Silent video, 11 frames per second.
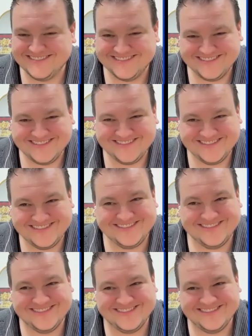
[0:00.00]

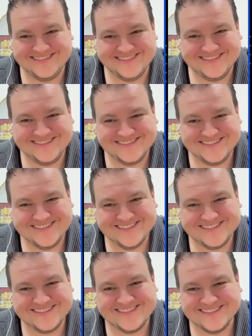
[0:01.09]

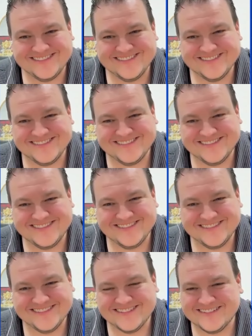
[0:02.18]

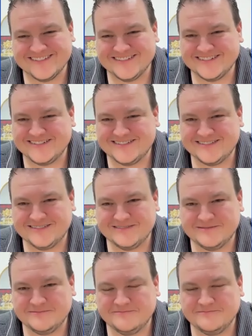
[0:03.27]

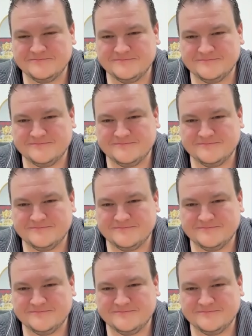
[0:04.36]
[no speech]